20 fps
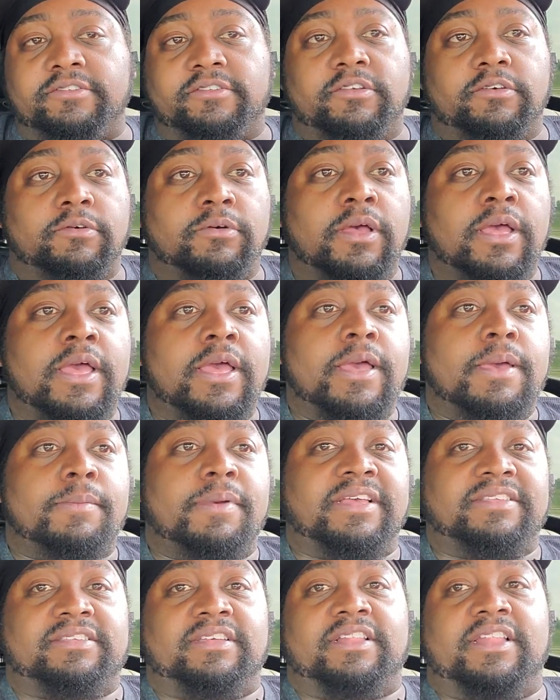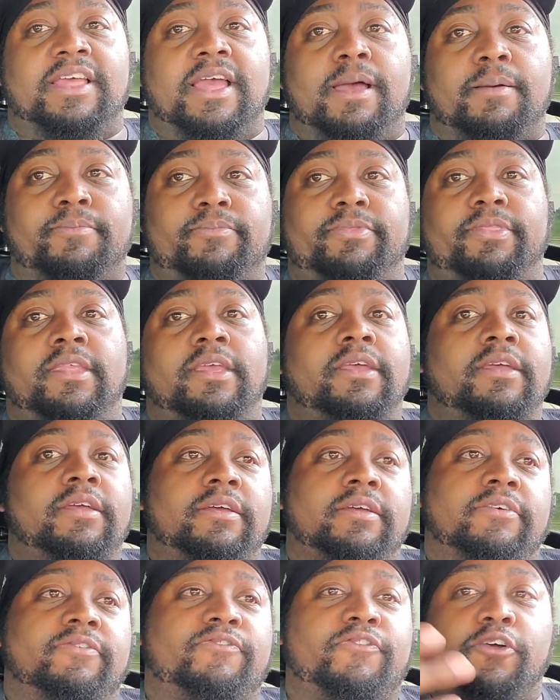So basically, I'm
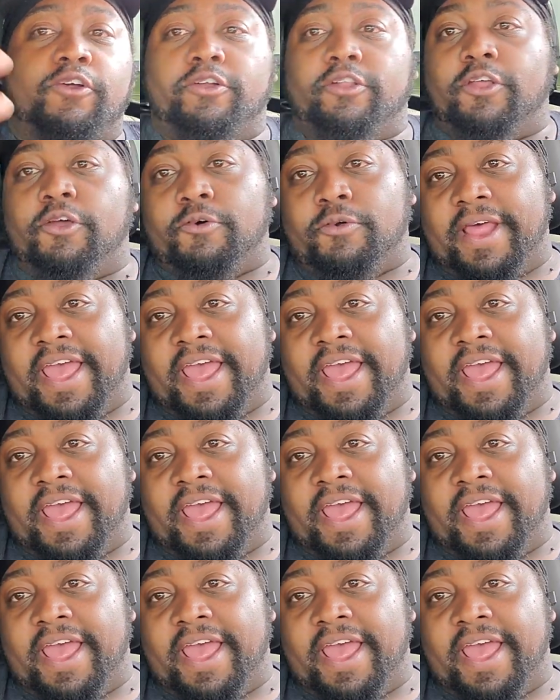furloughed